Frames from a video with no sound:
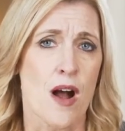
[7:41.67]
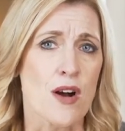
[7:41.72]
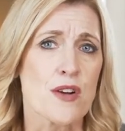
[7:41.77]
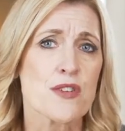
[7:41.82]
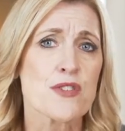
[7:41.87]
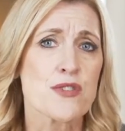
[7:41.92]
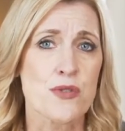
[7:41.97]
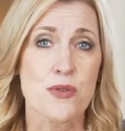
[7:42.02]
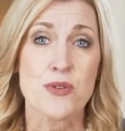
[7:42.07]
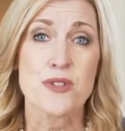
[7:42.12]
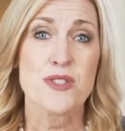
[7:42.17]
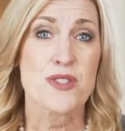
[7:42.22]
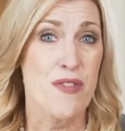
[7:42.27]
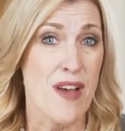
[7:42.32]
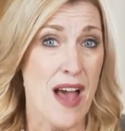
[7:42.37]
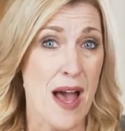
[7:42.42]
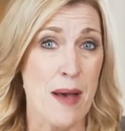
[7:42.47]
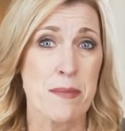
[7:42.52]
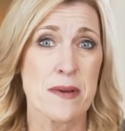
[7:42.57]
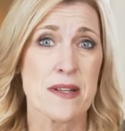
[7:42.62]
Our source of
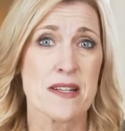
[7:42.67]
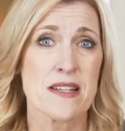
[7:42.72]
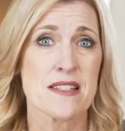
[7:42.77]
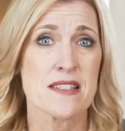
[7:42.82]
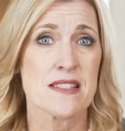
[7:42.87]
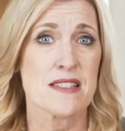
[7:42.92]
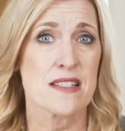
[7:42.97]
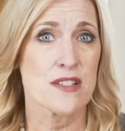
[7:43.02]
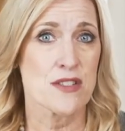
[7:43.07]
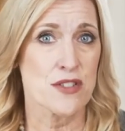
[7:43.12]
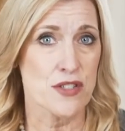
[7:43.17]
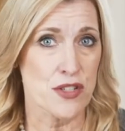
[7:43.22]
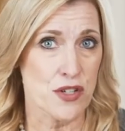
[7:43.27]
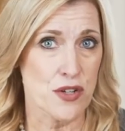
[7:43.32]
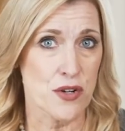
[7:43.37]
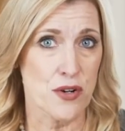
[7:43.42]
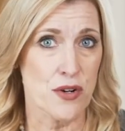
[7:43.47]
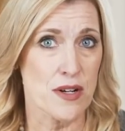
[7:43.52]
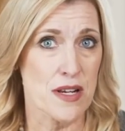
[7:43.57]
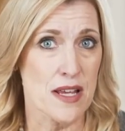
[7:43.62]
happiness and
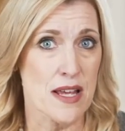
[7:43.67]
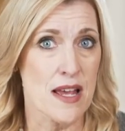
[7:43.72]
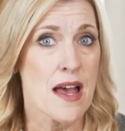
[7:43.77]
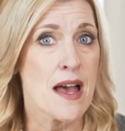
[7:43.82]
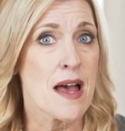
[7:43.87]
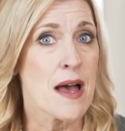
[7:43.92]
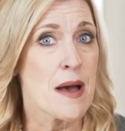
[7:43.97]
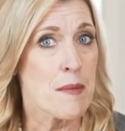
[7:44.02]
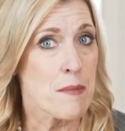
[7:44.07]
security